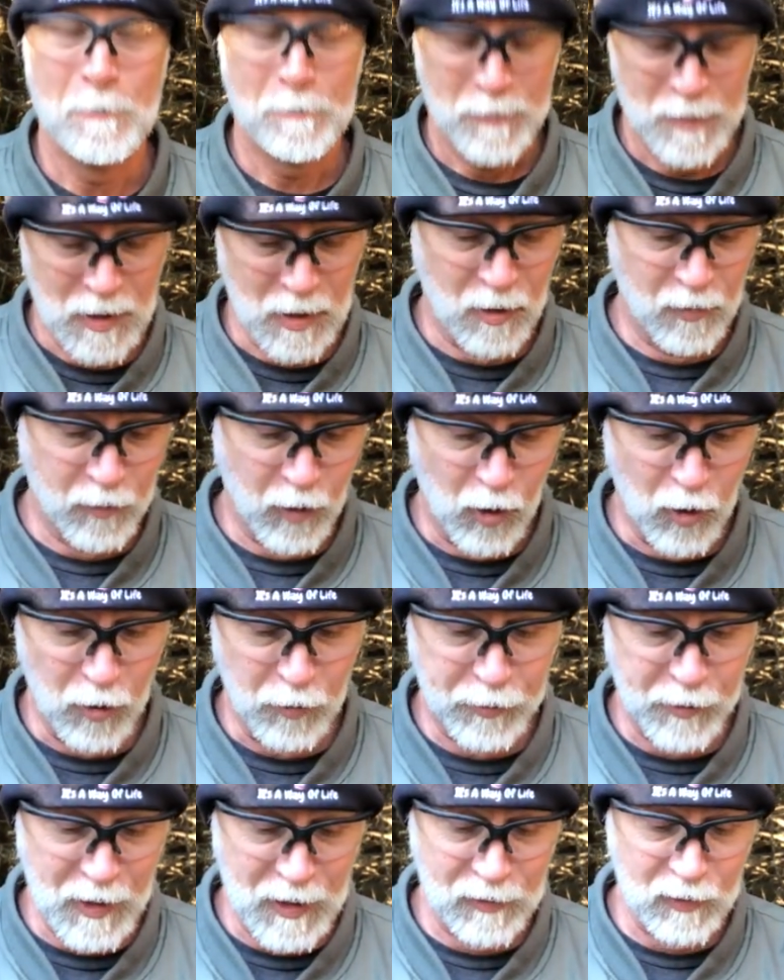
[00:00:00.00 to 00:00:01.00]
You know, the whole
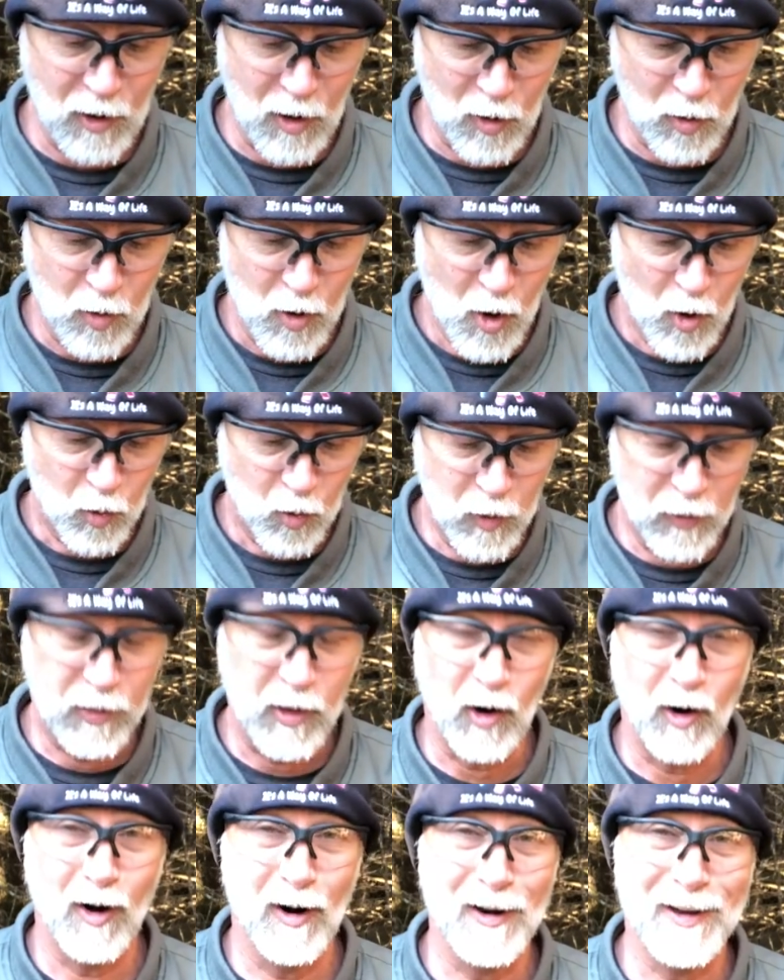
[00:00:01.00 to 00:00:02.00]
thing though with the
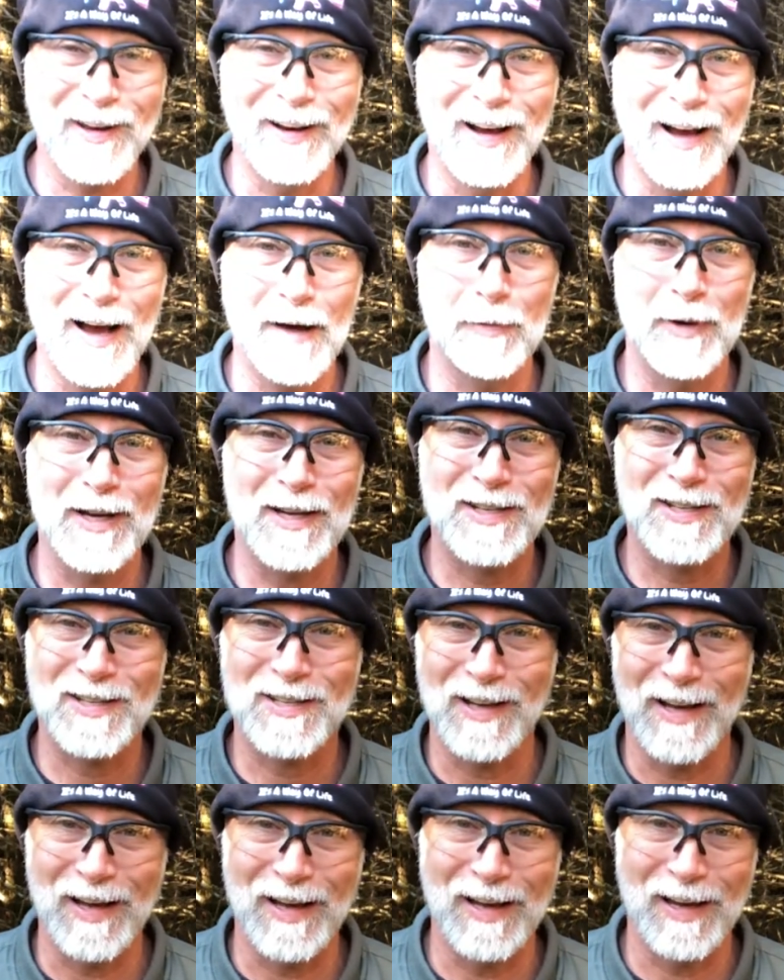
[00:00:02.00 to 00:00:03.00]
ergonomics
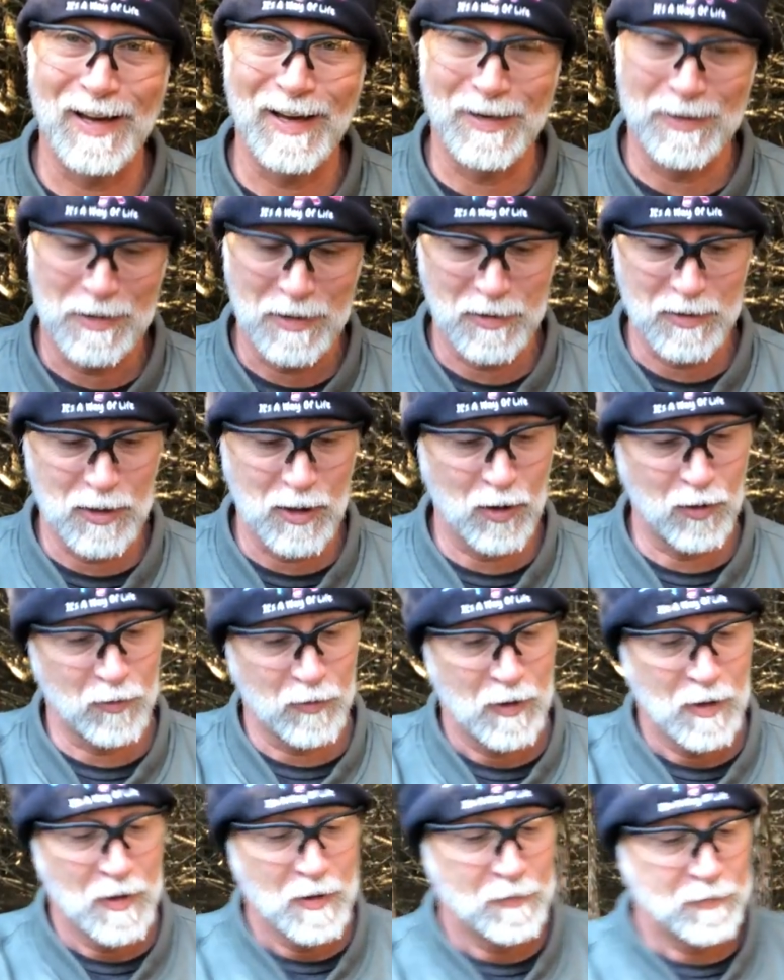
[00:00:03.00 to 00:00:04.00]
and, you know,
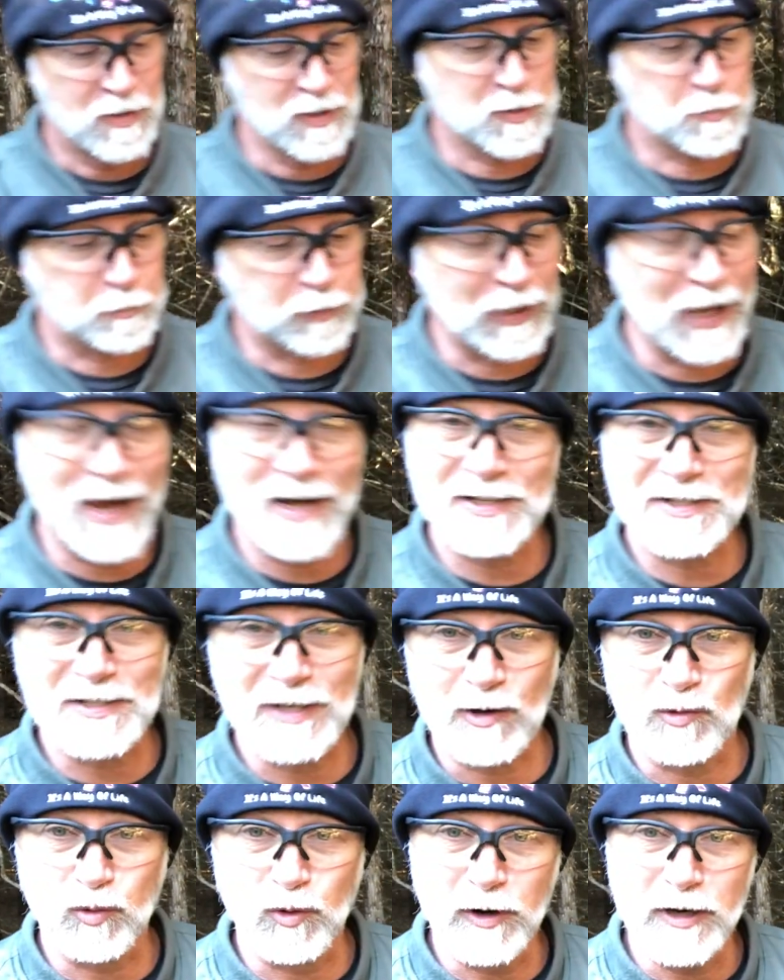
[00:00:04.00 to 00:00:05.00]
this
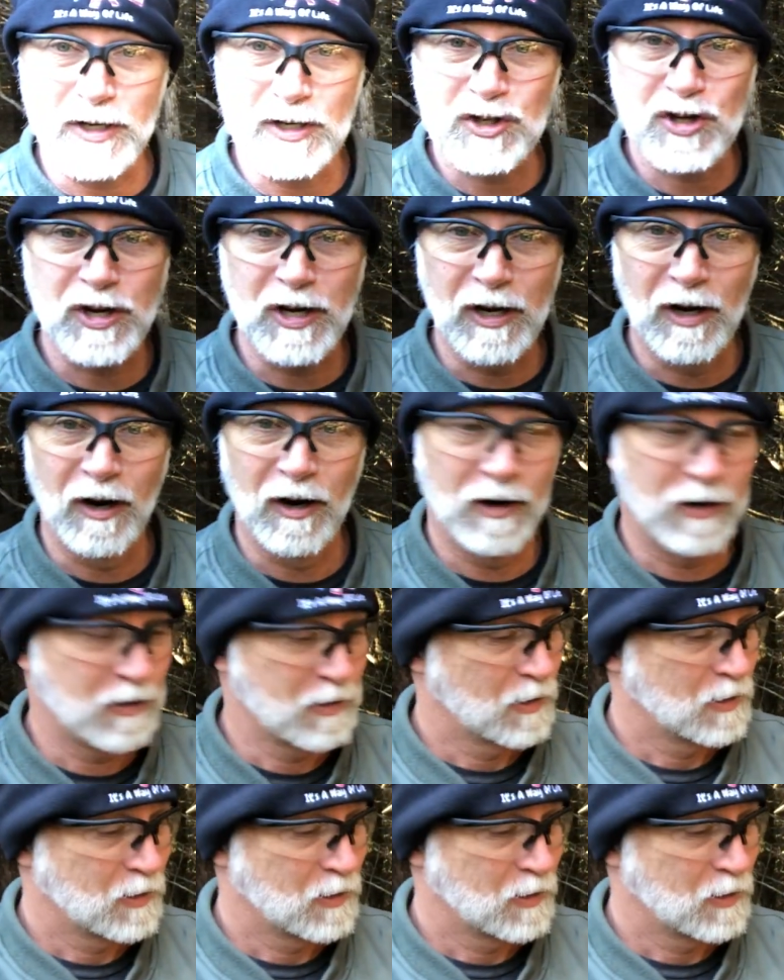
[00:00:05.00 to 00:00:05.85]
plastic ridge here,